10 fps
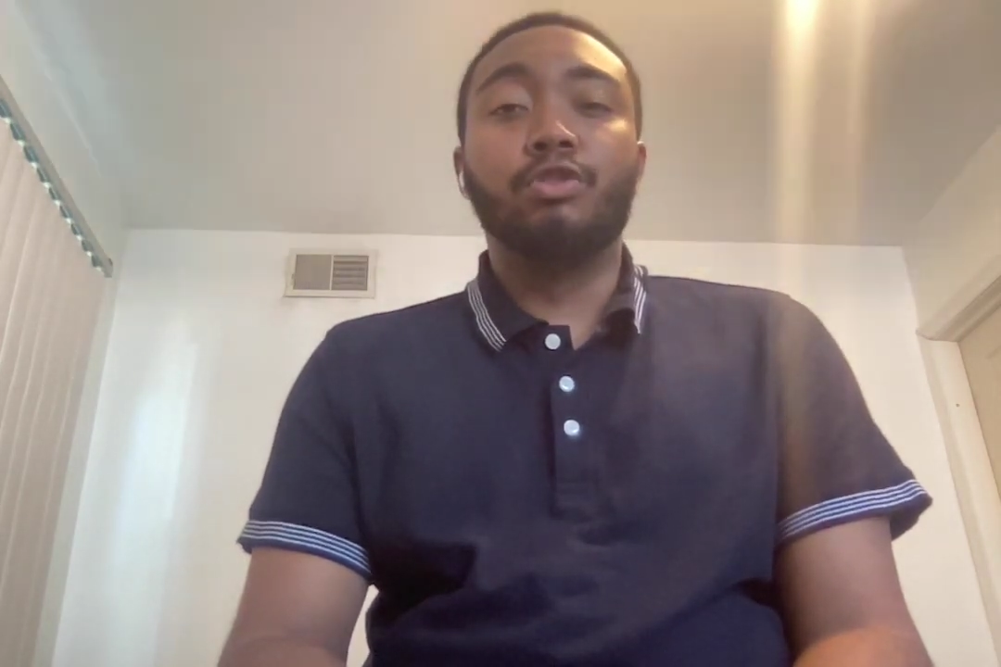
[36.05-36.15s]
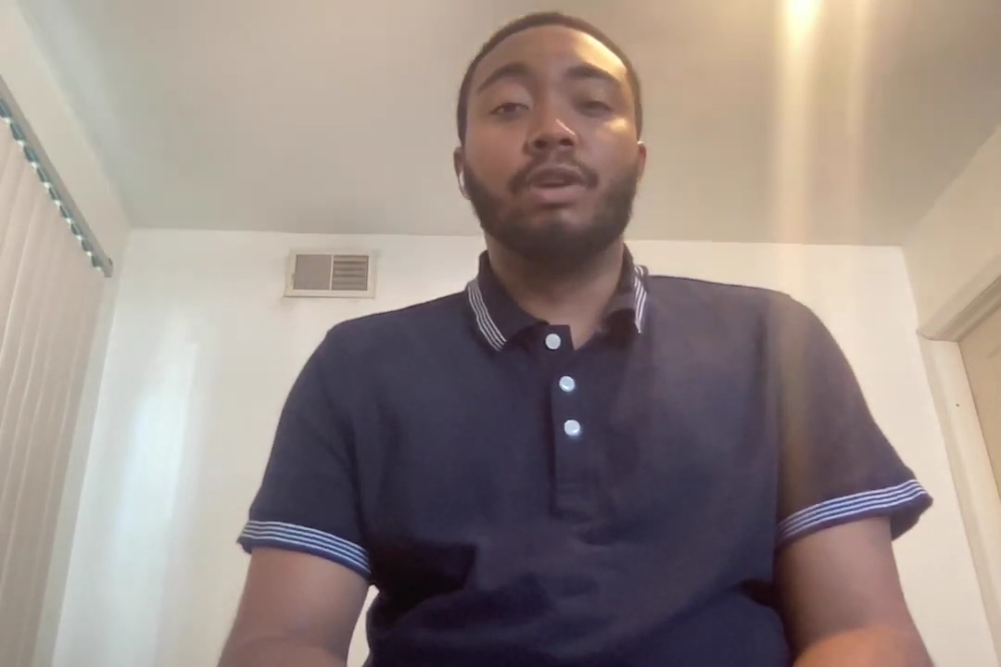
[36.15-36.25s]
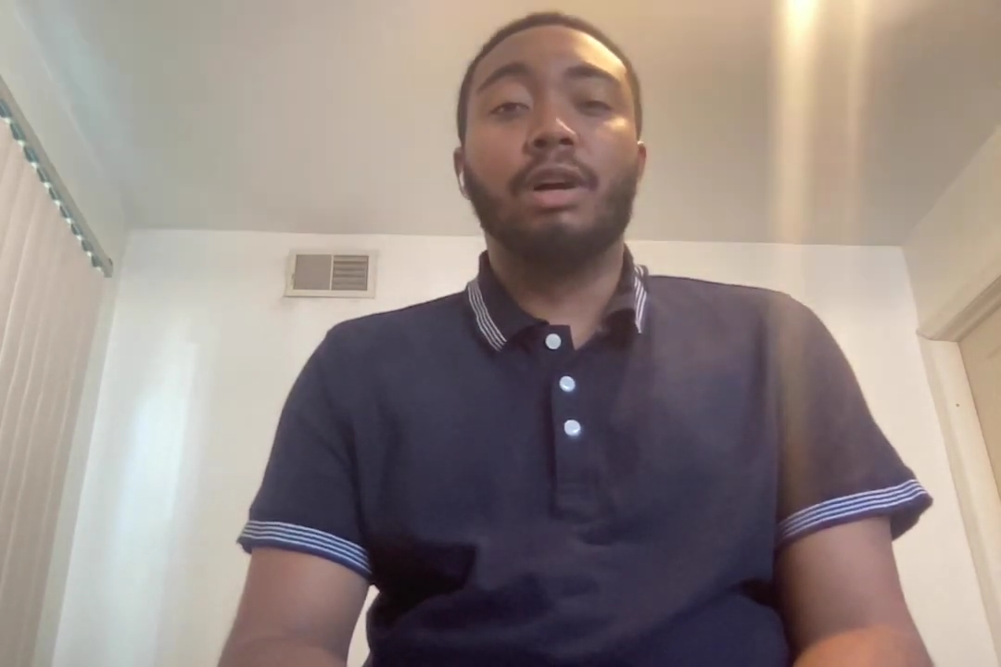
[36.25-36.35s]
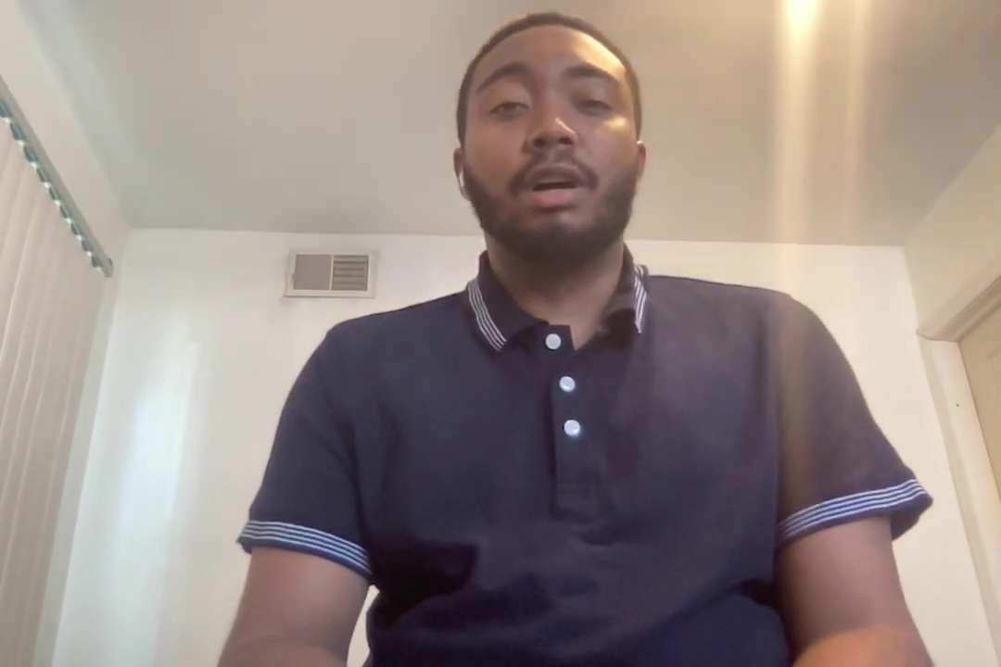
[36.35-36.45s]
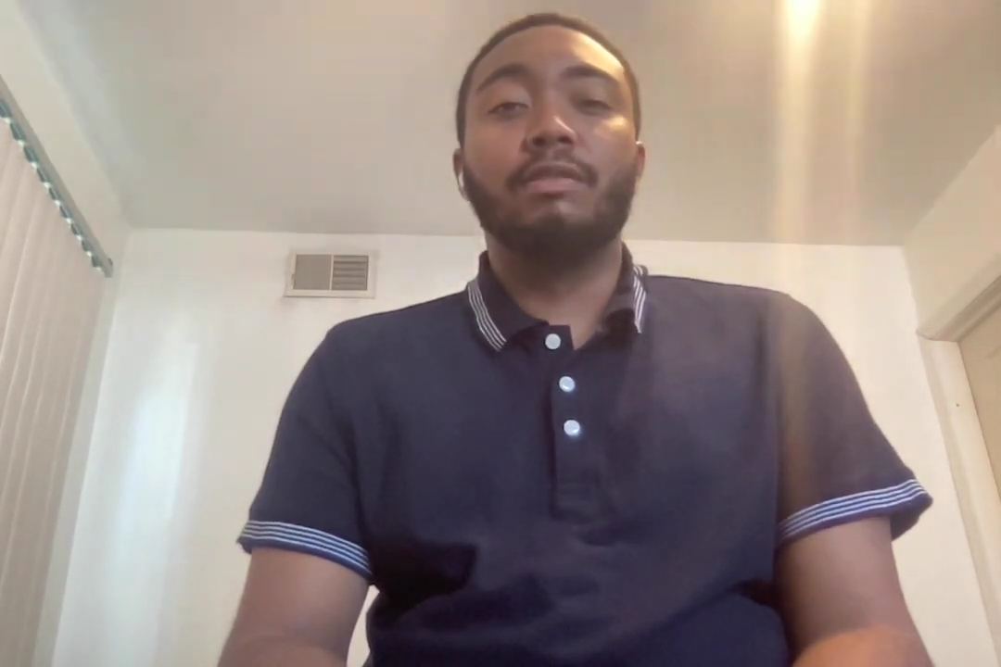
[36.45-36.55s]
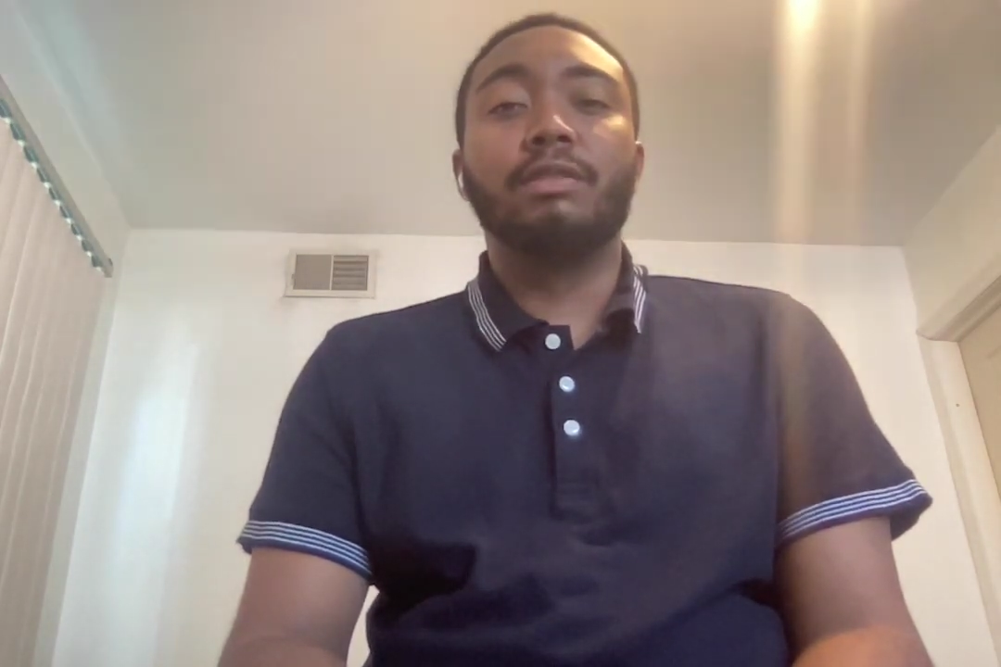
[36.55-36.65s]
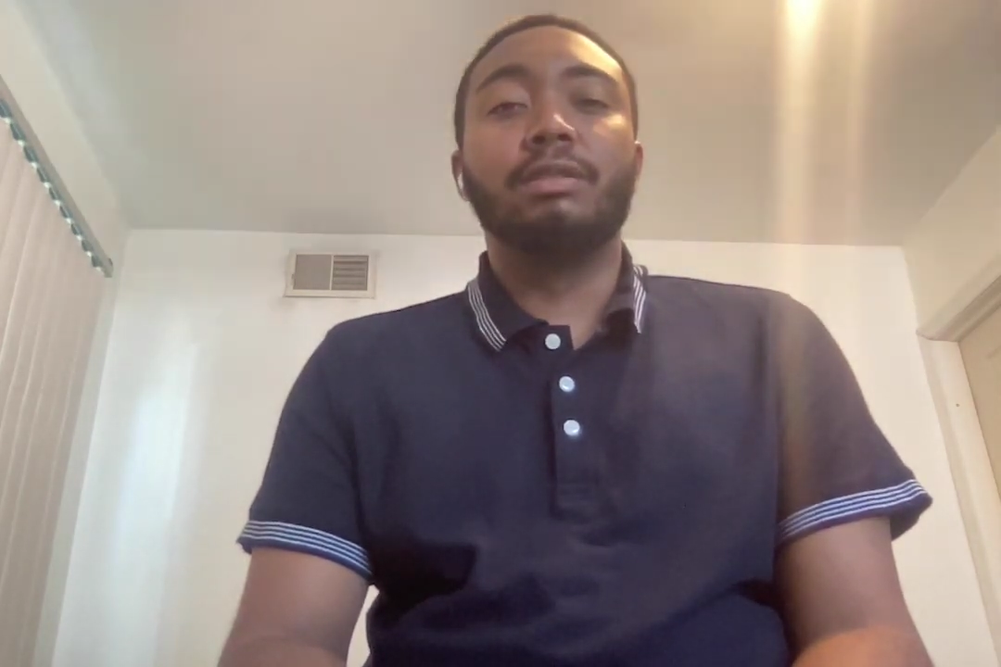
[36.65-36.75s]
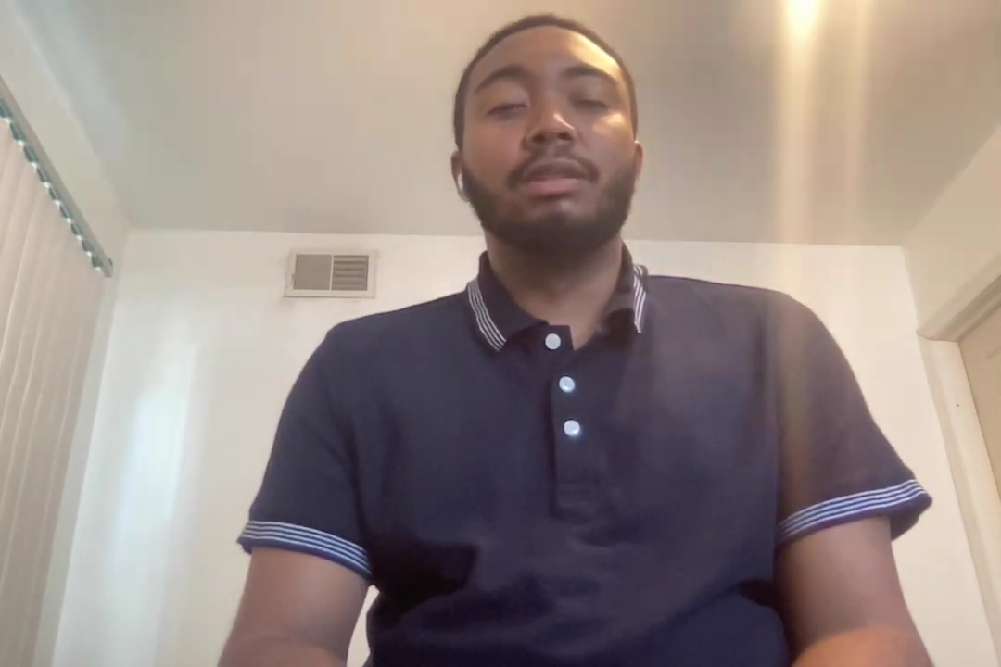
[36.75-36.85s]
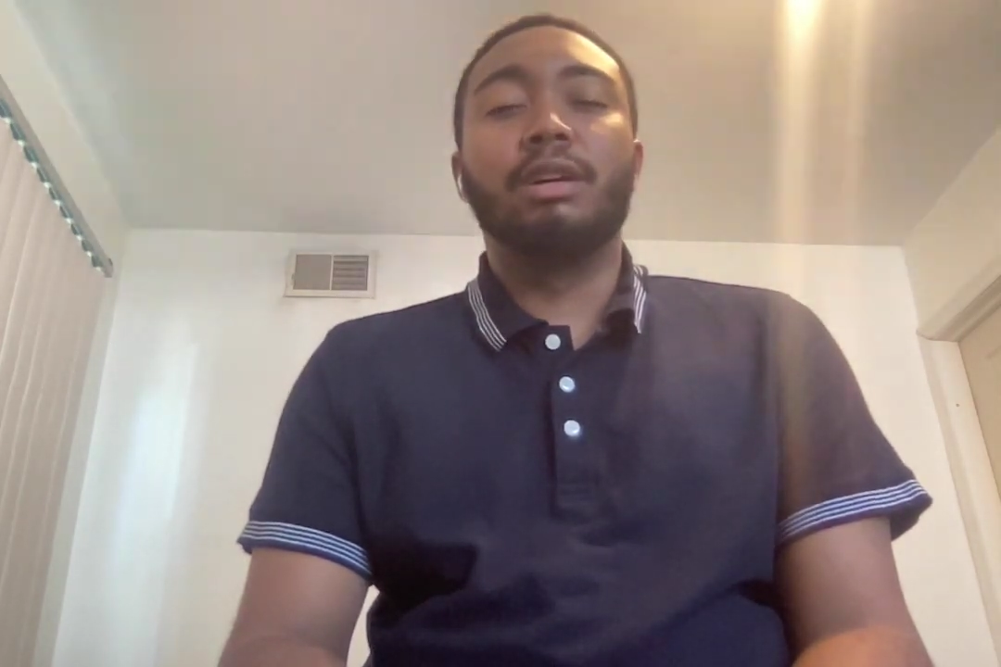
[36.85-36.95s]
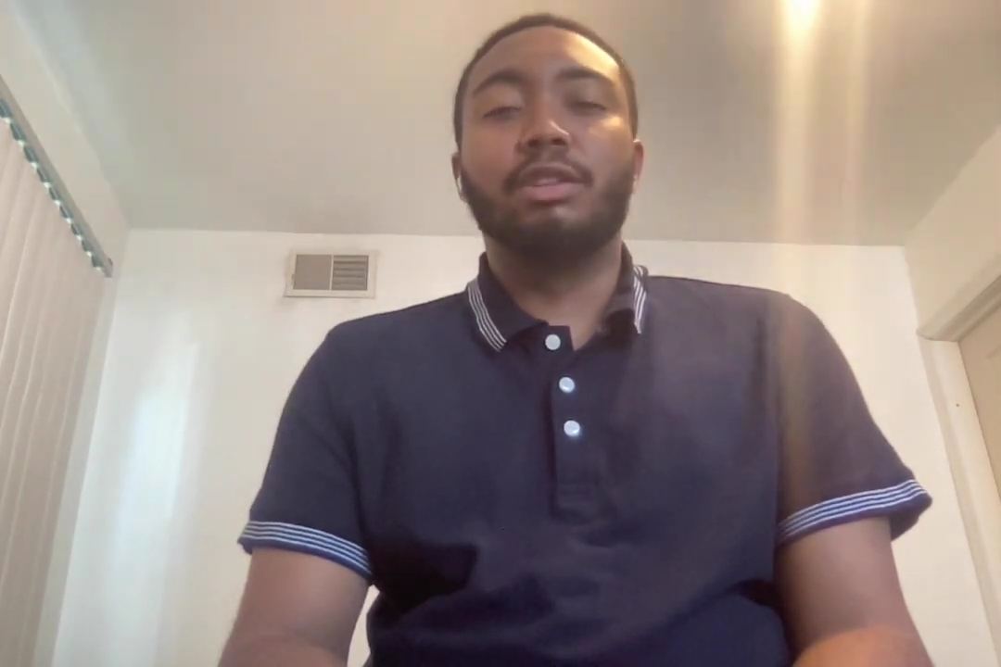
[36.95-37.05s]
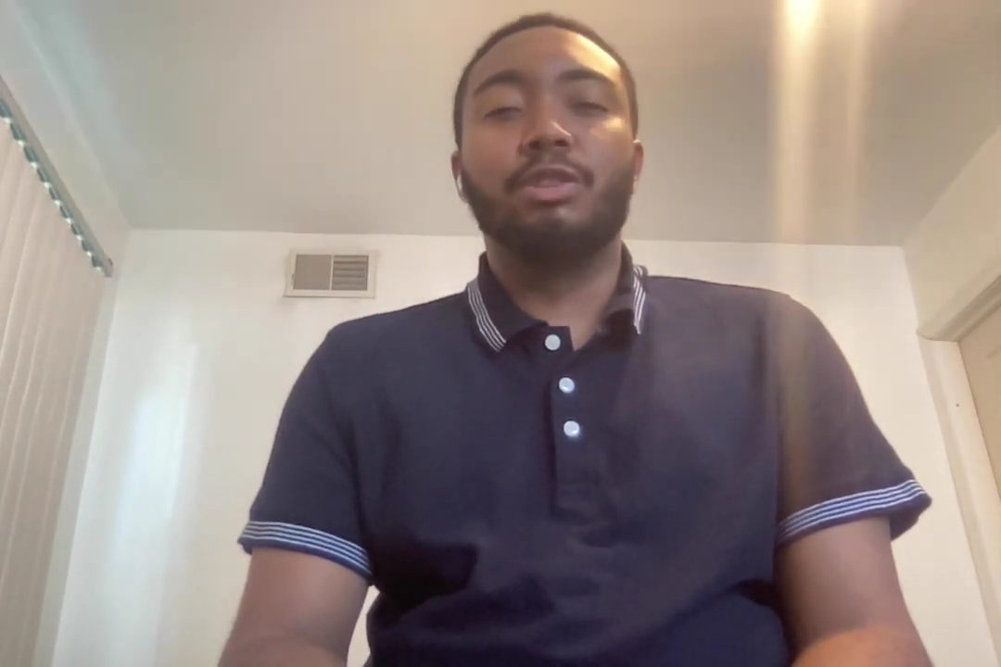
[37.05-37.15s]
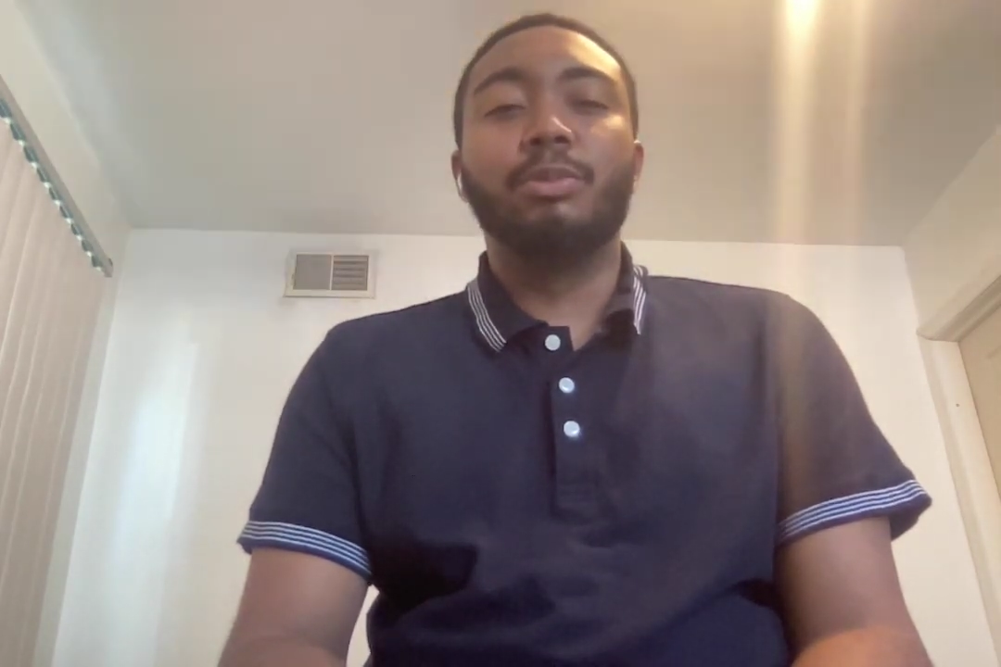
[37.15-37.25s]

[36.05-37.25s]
drives and other